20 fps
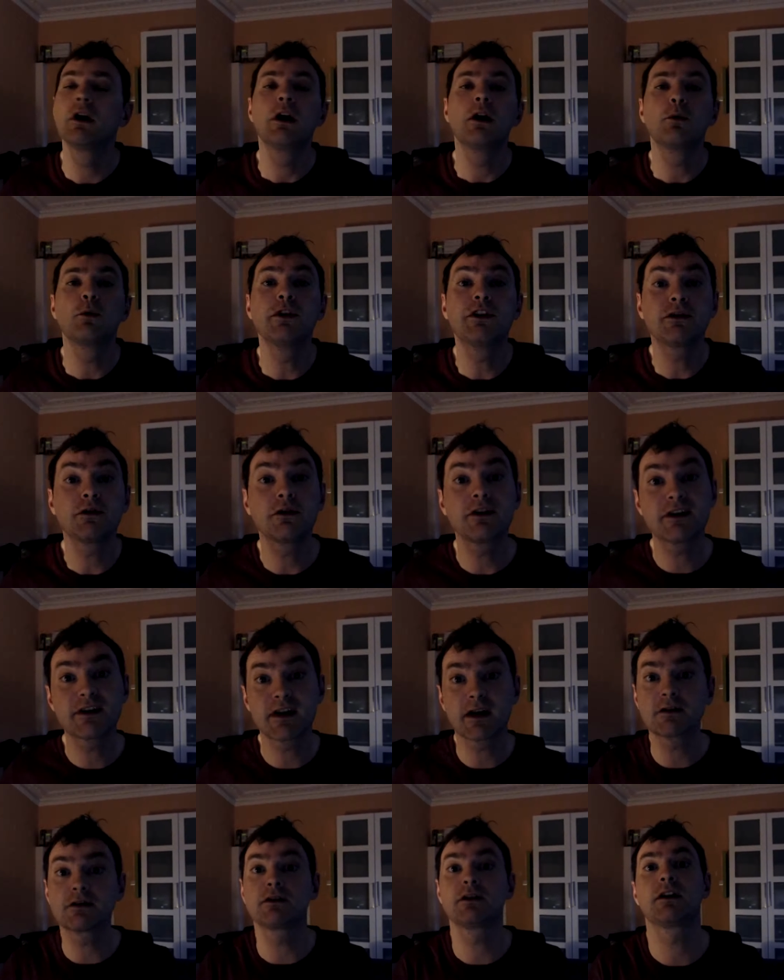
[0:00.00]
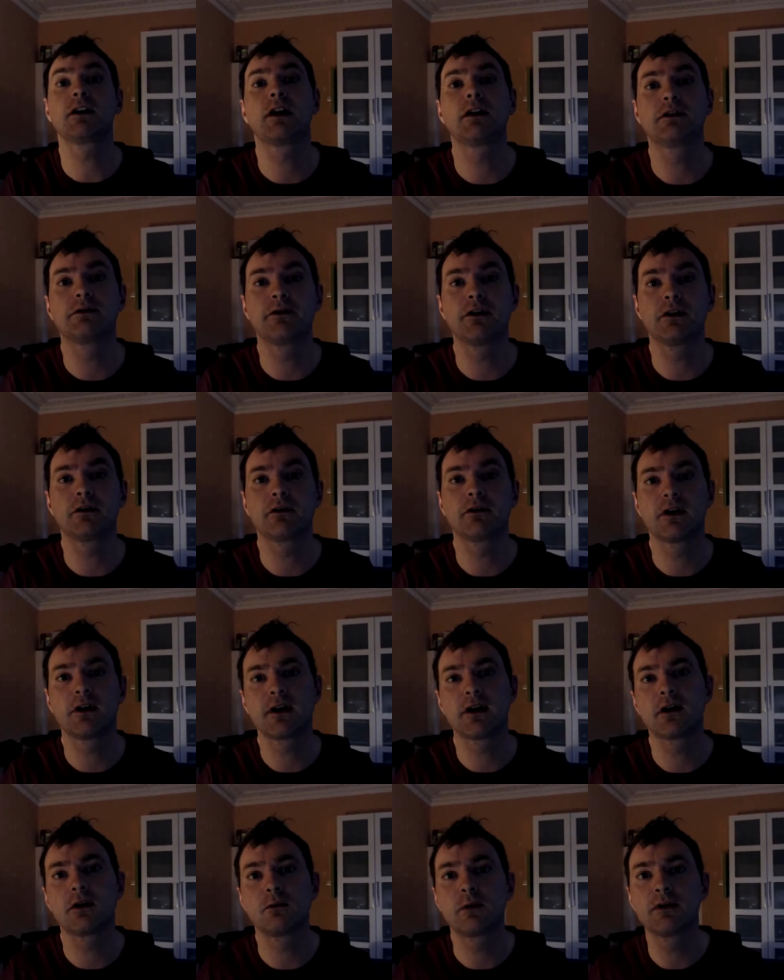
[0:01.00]
We saw this actually against
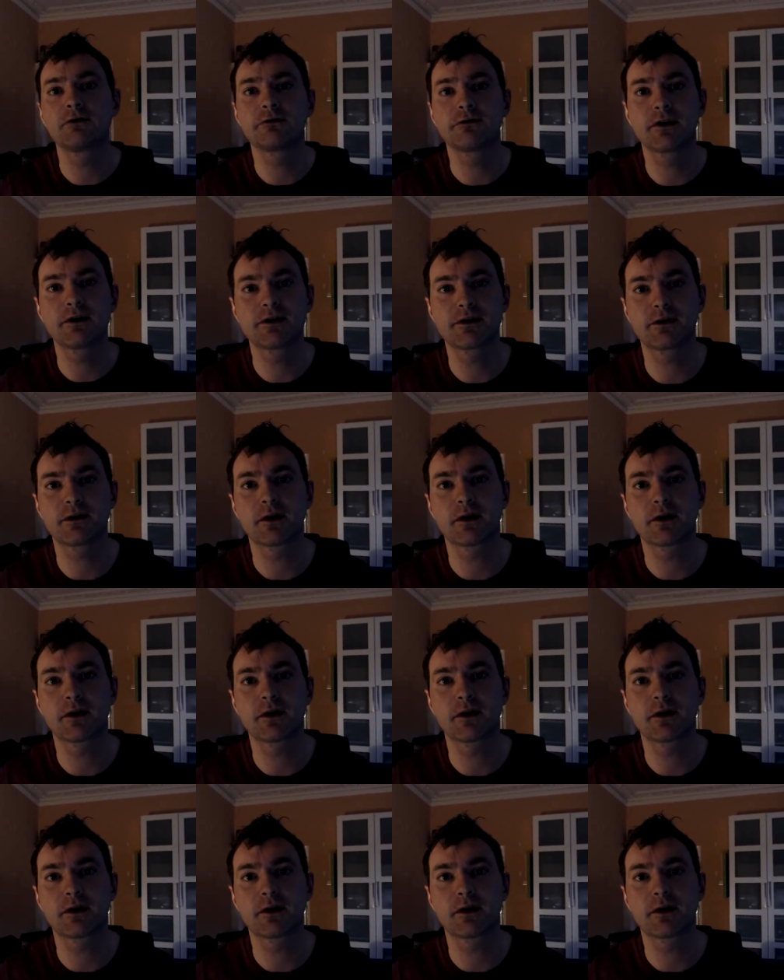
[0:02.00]
Villarreal when Francois